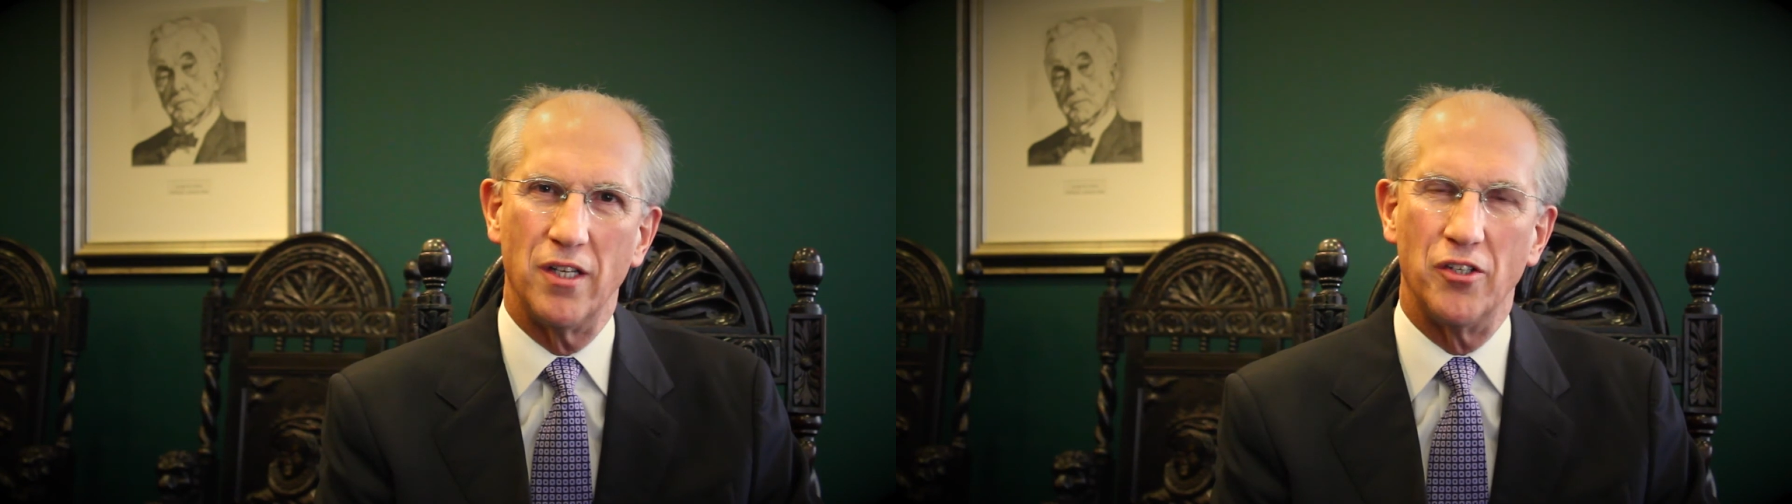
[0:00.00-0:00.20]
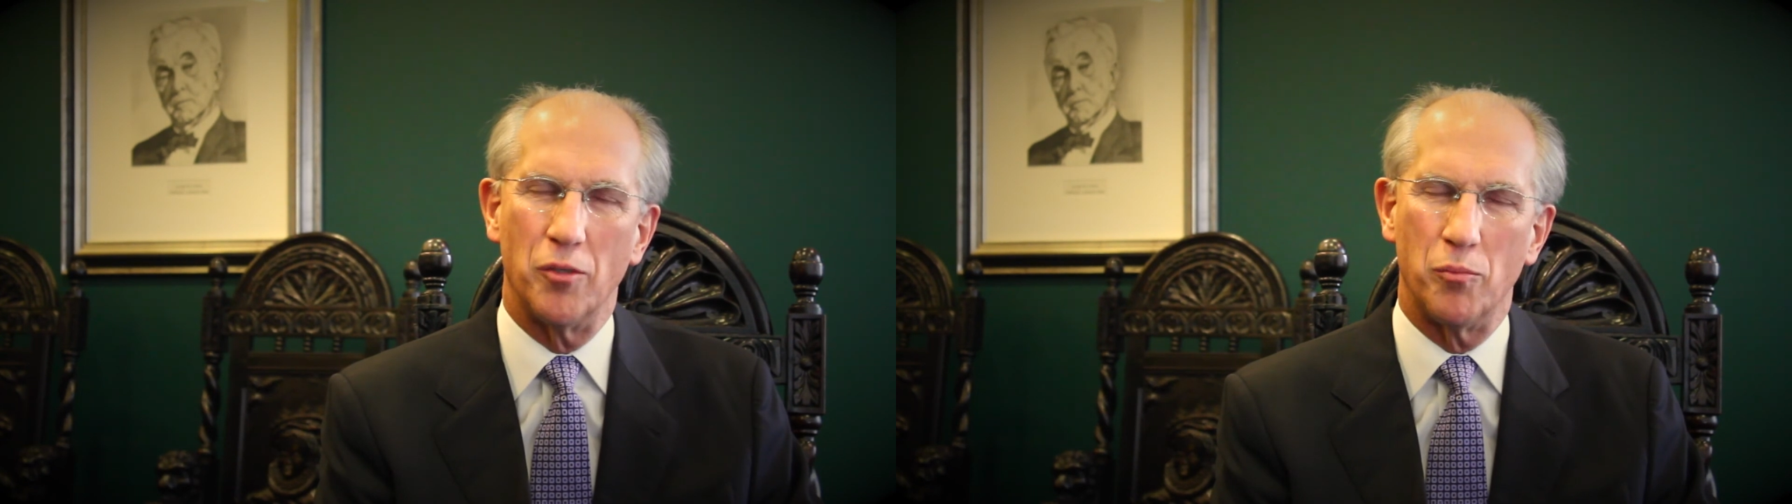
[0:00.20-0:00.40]

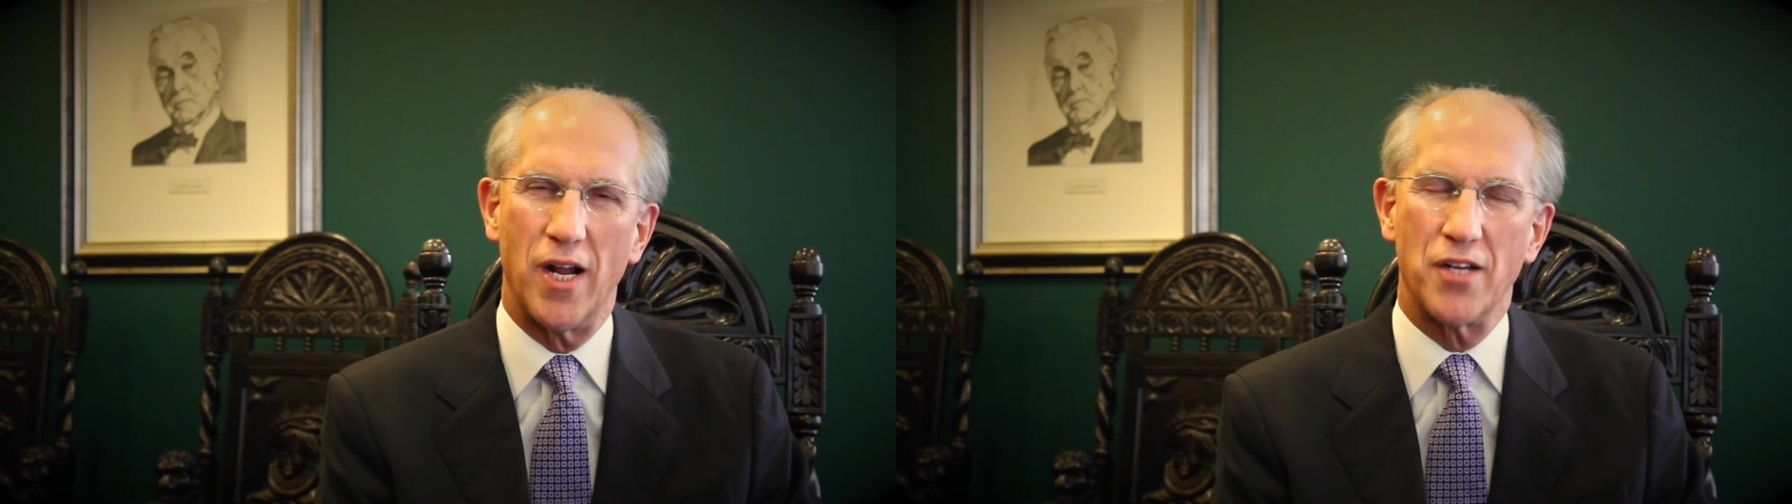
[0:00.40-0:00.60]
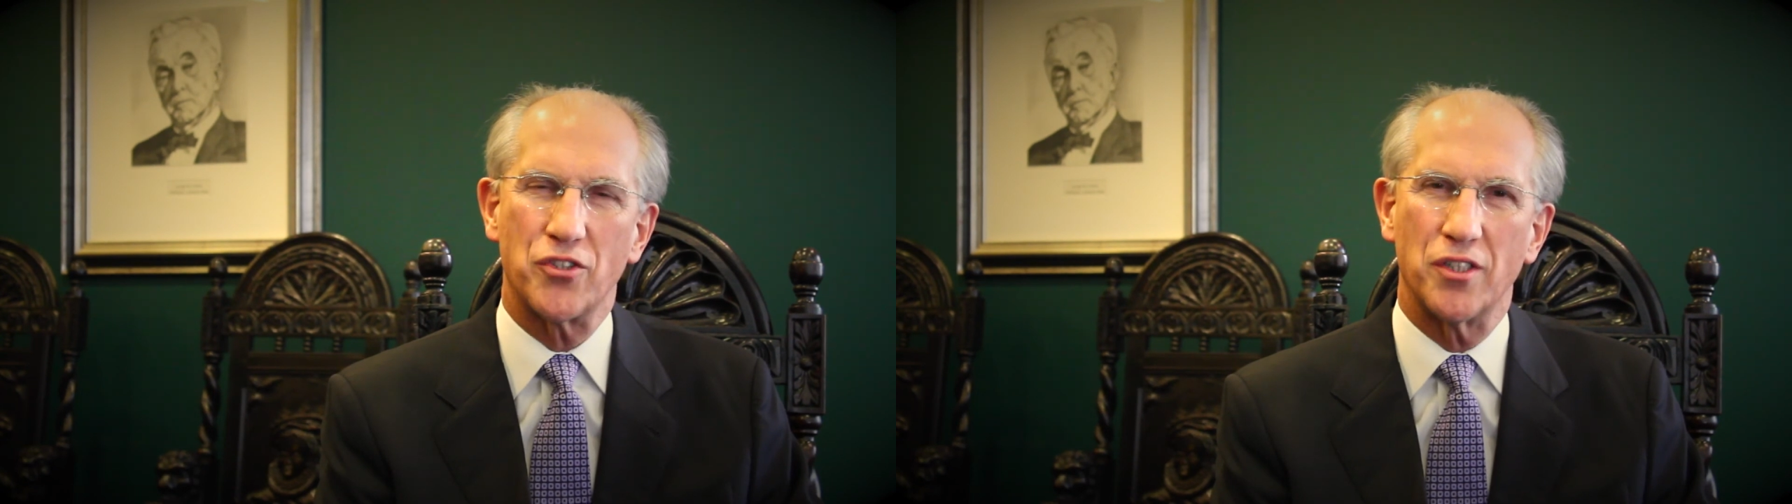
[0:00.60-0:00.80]
in
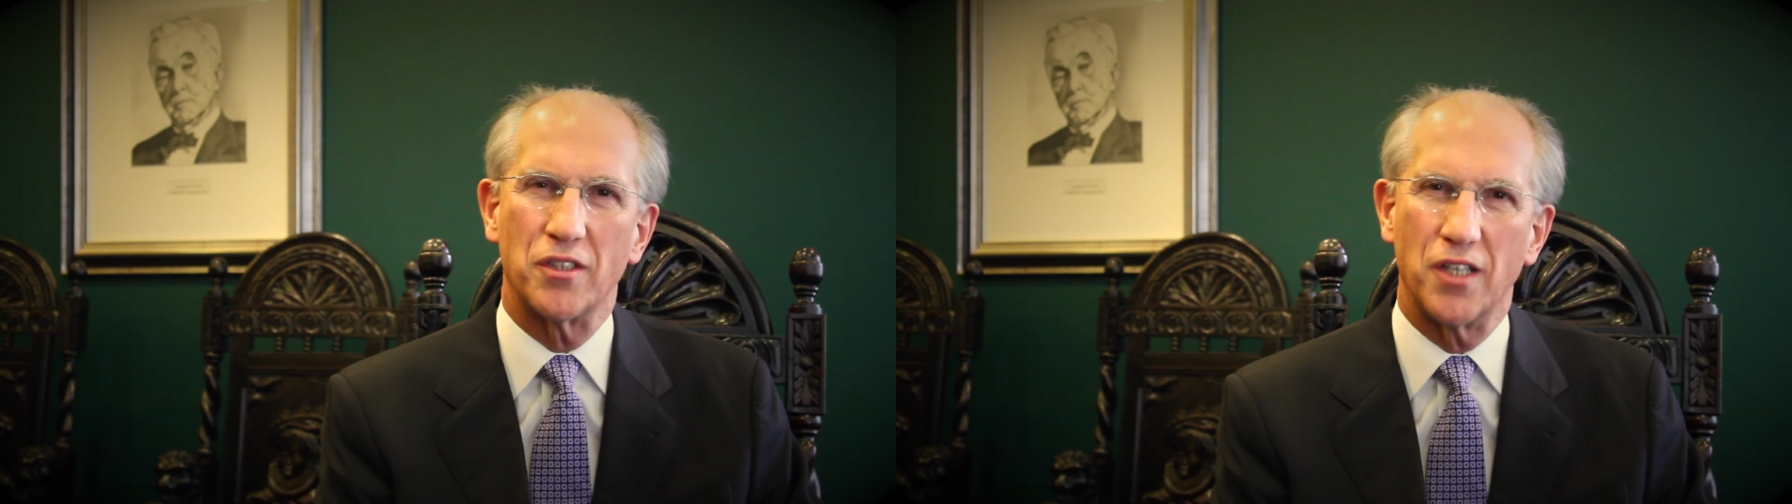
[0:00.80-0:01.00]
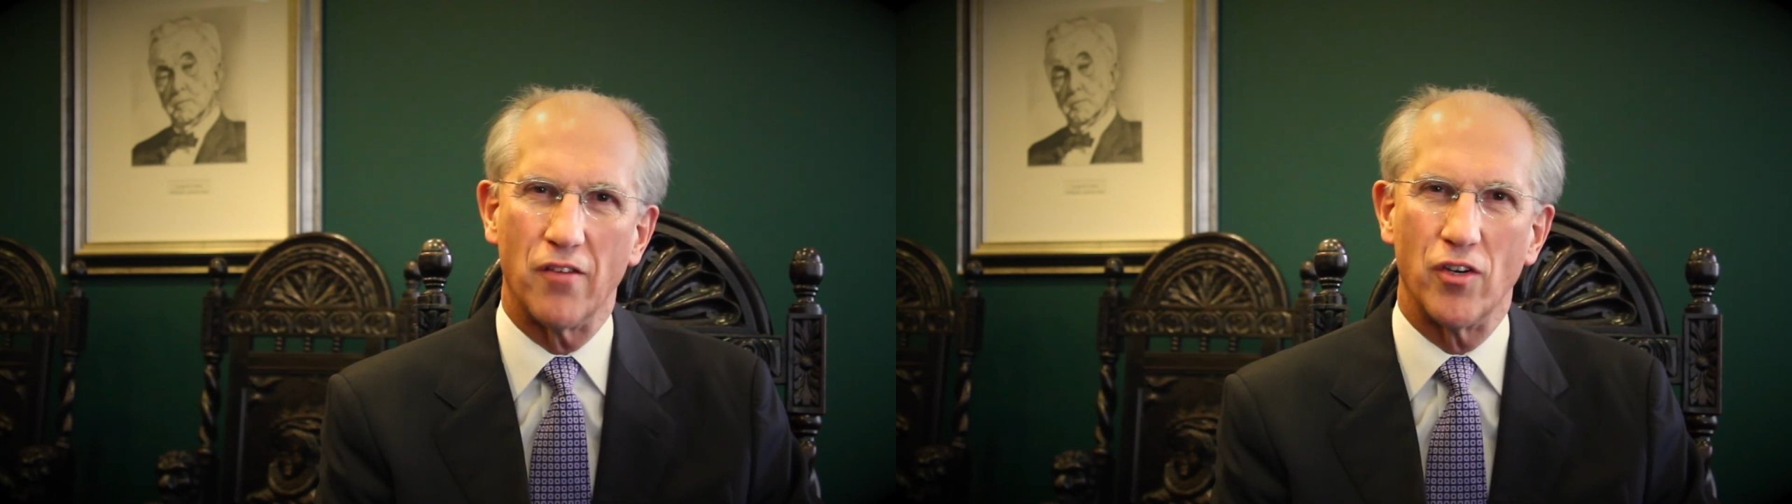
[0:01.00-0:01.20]
Nebraska
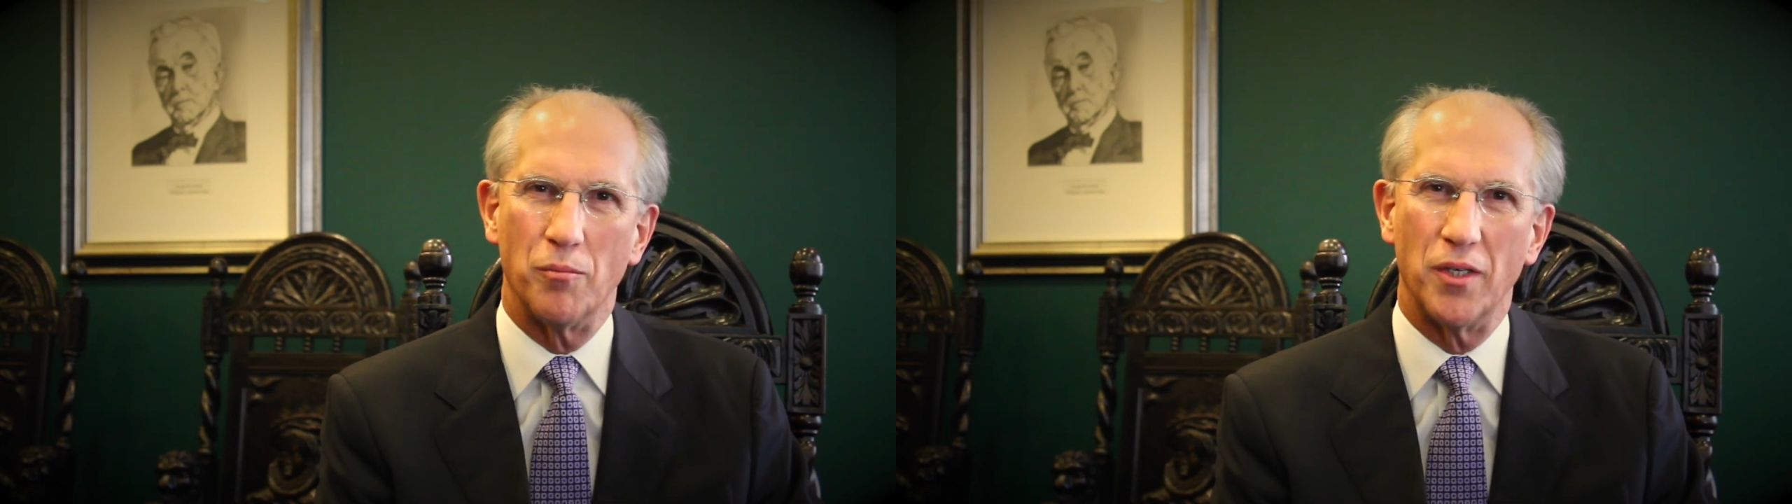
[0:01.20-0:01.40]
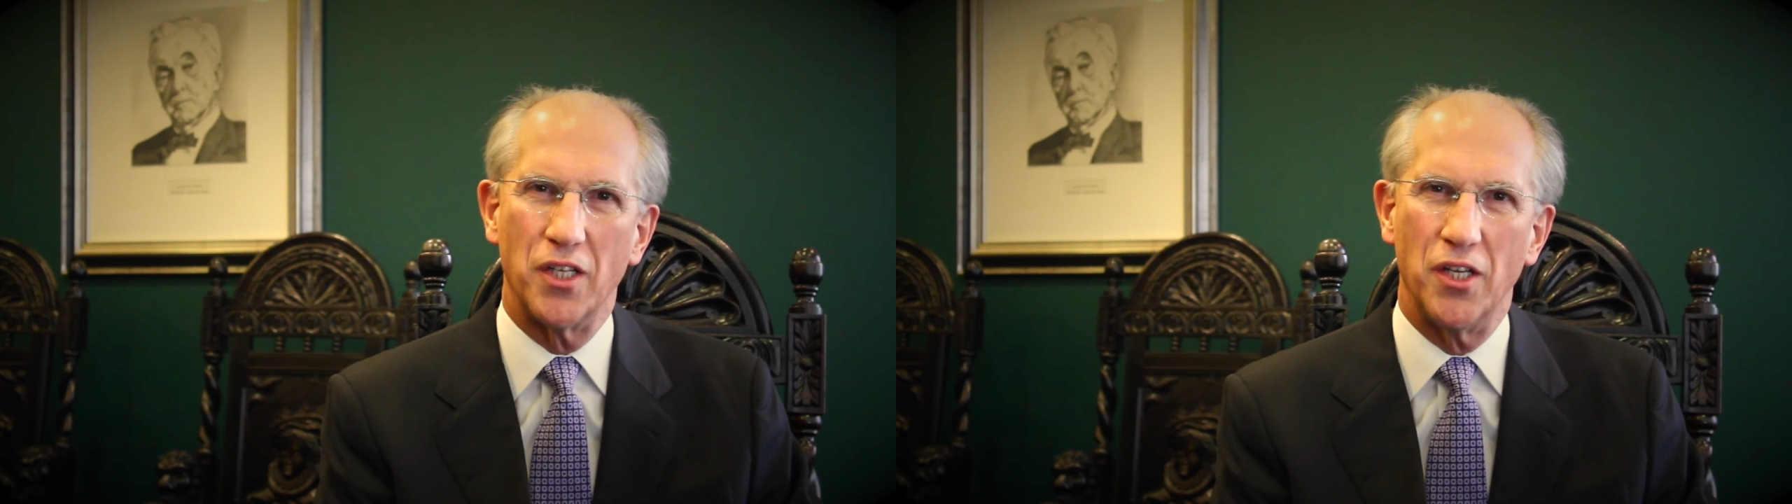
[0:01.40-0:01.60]

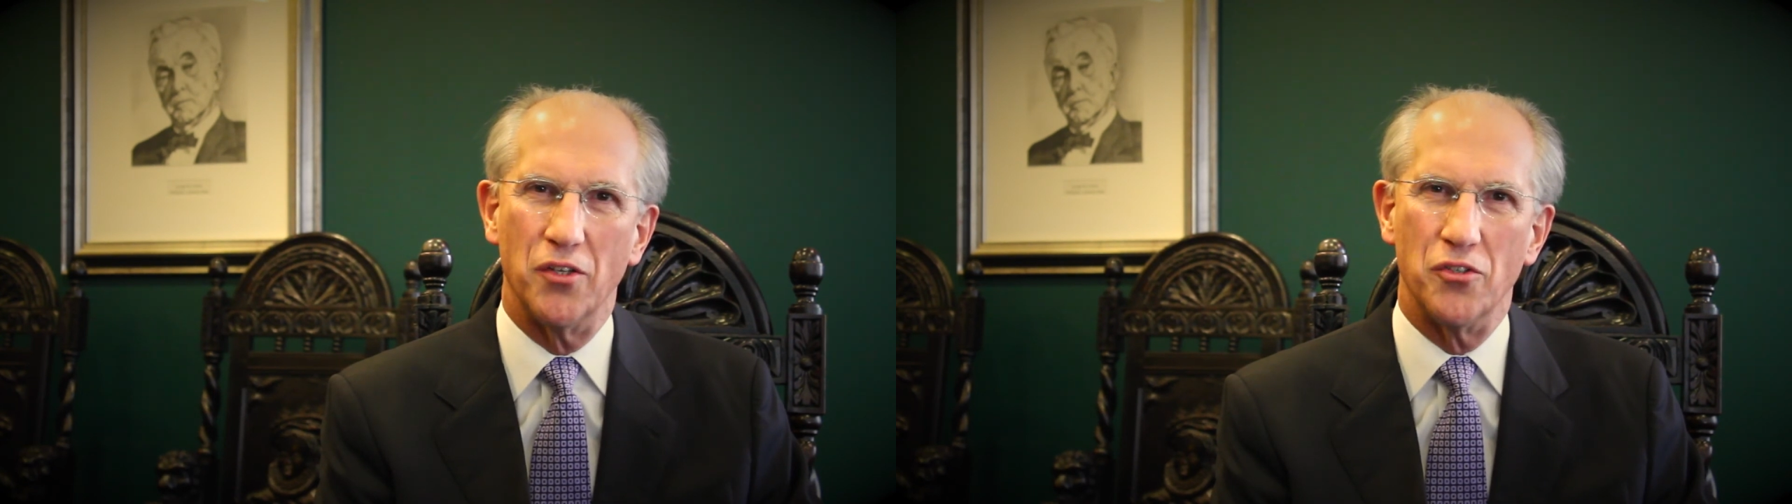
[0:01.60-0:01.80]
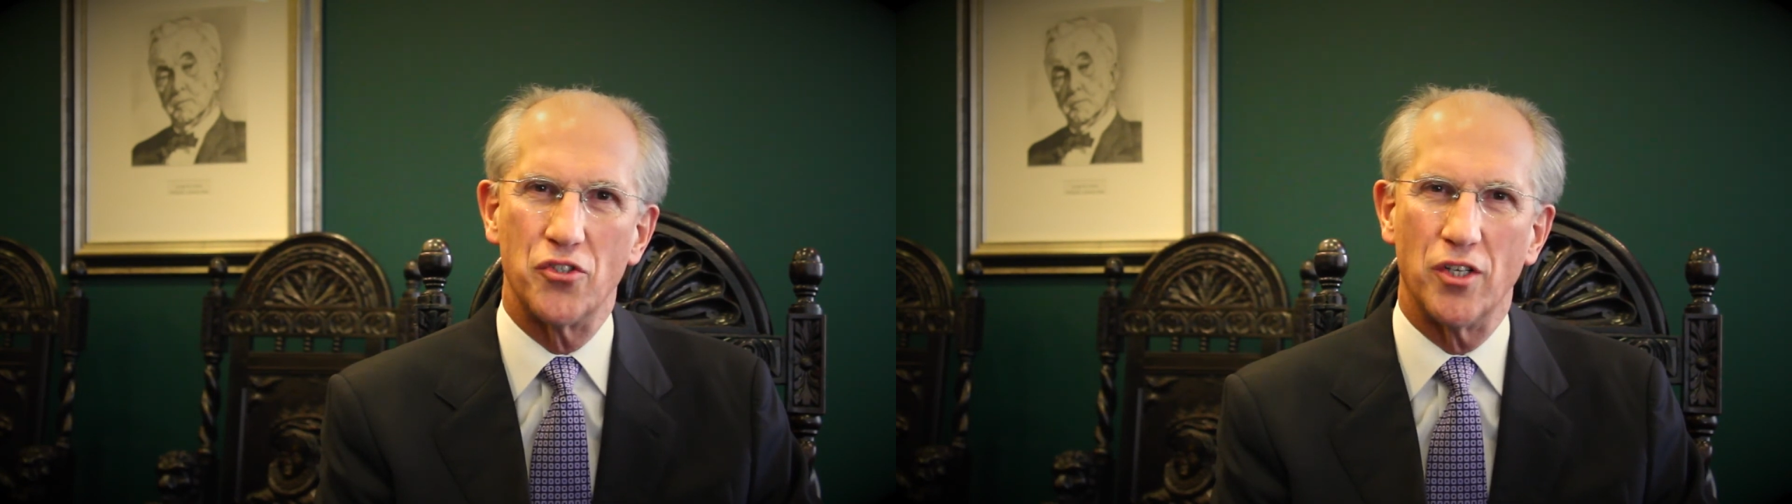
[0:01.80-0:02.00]
government
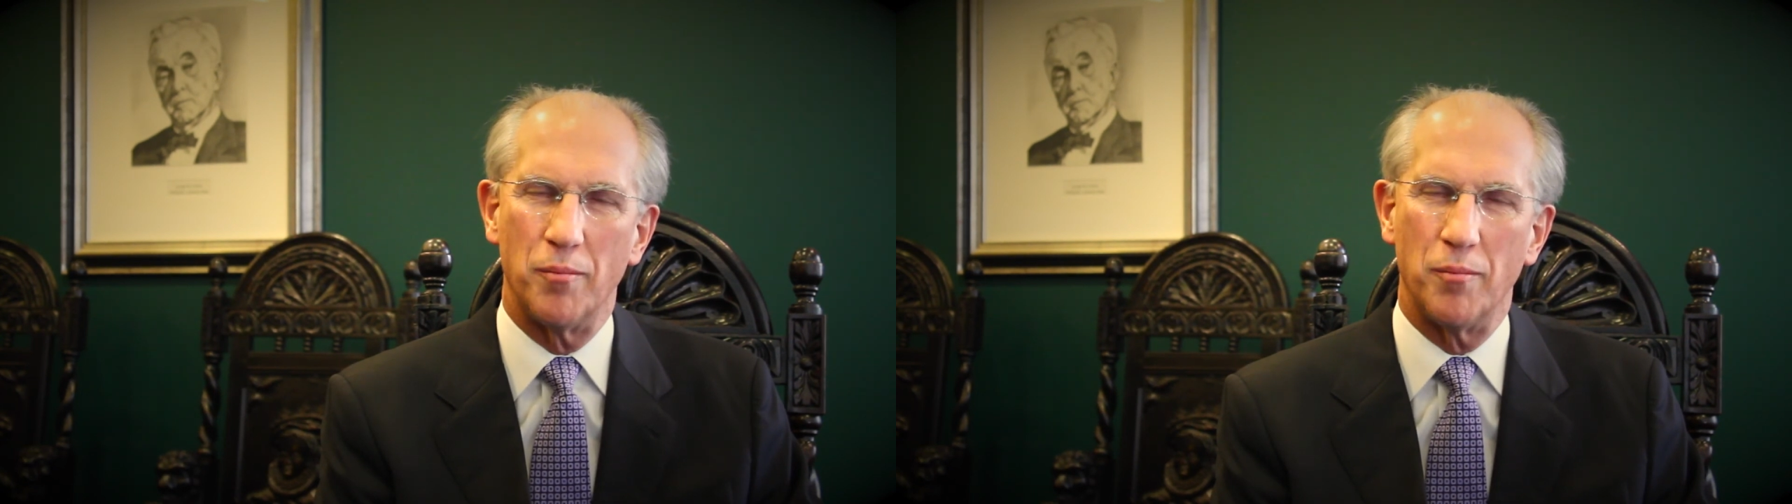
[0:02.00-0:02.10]
is